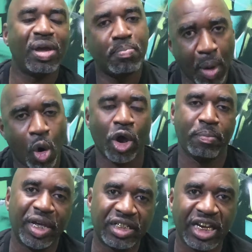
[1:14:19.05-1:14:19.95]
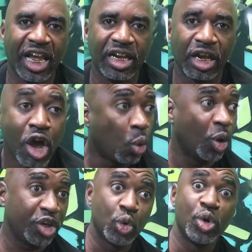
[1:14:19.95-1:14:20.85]
since I've been born, bitch ass
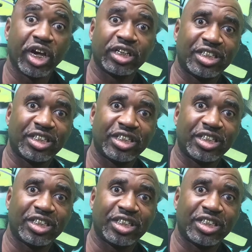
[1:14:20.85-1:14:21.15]
nigga. Well, you